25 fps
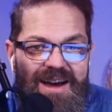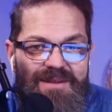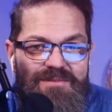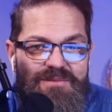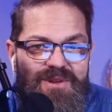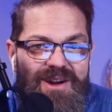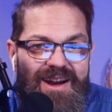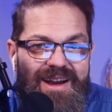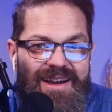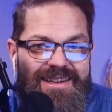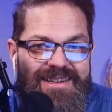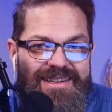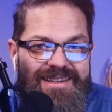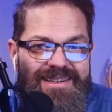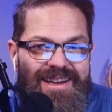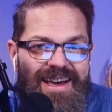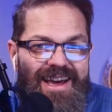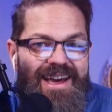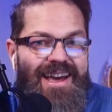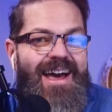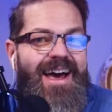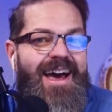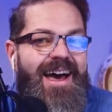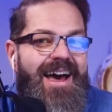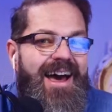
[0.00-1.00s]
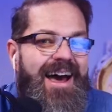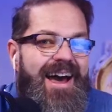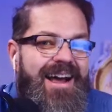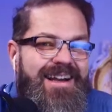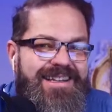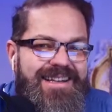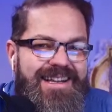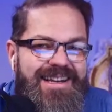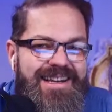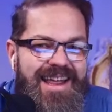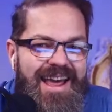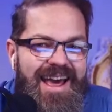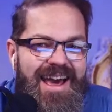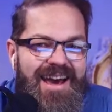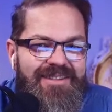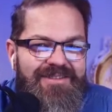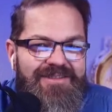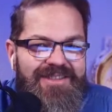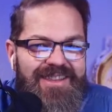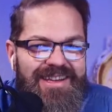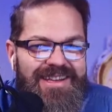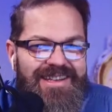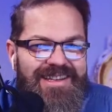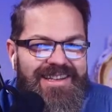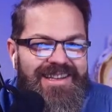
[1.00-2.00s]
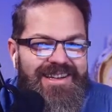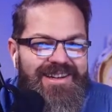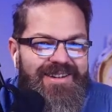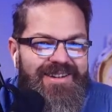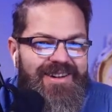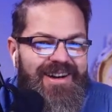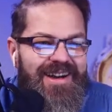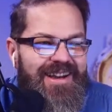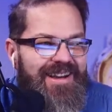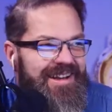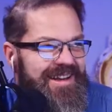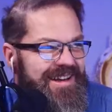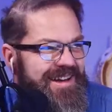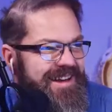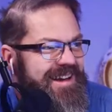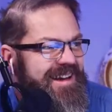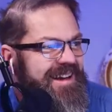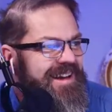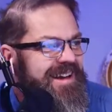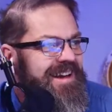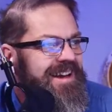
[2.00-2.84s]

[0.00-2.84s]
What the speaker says: gave God praise. I didn't have to do it.